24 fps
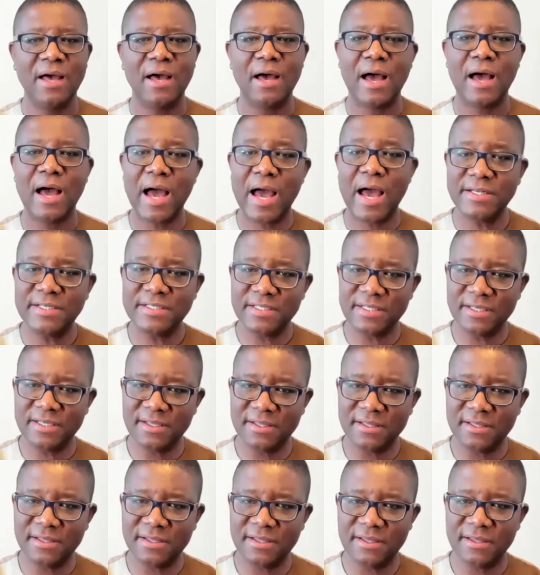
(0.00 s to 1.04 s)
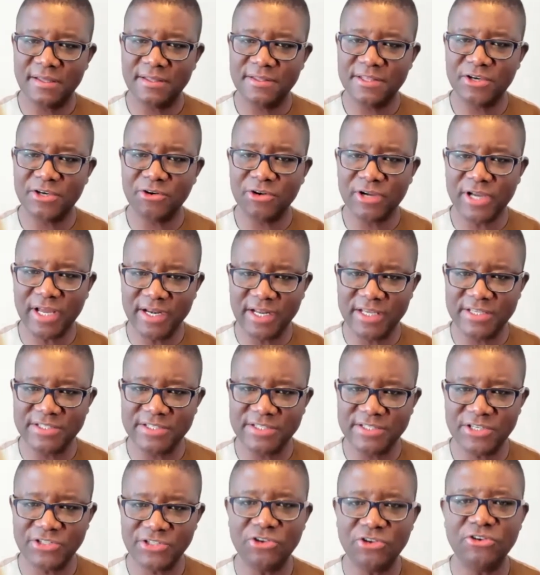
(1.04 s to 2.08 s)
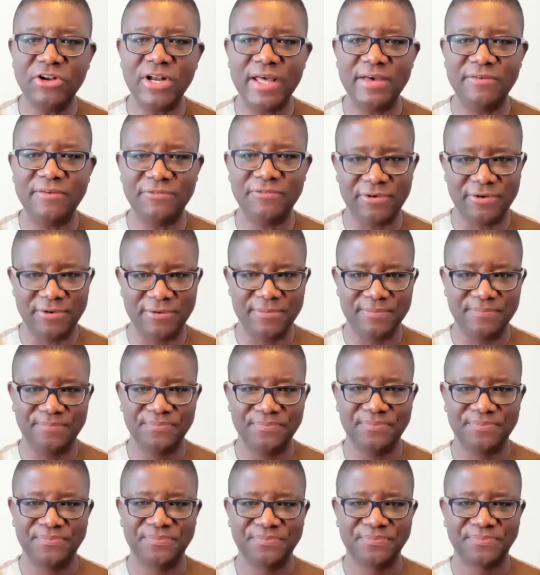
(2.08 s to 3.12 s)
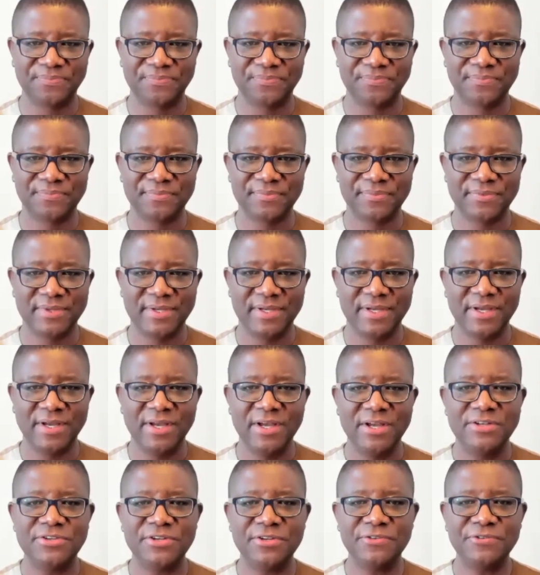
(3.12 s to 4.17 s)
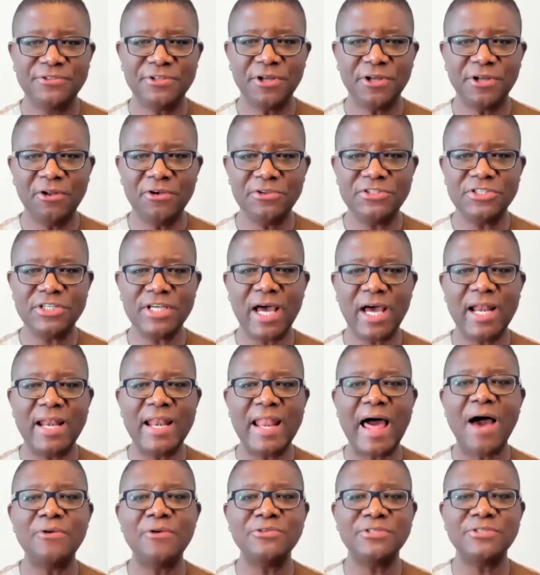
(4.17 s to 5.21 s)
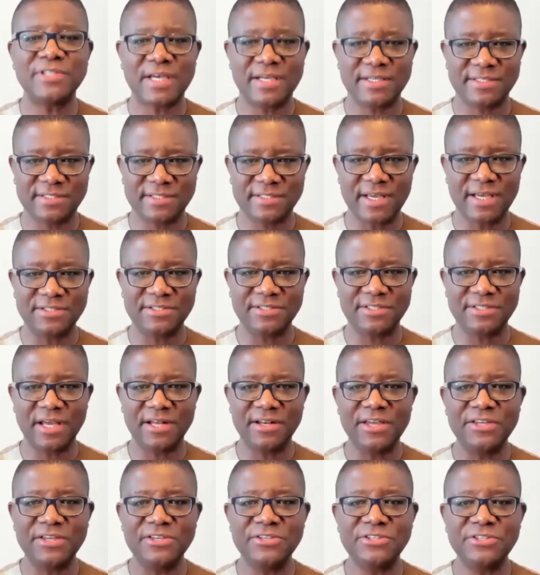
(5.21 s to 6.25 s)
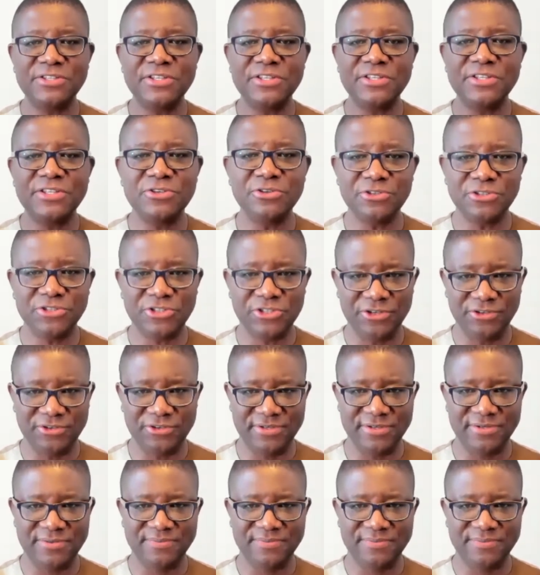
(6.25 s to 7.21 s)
At the organizational level, driftology allows us as an institution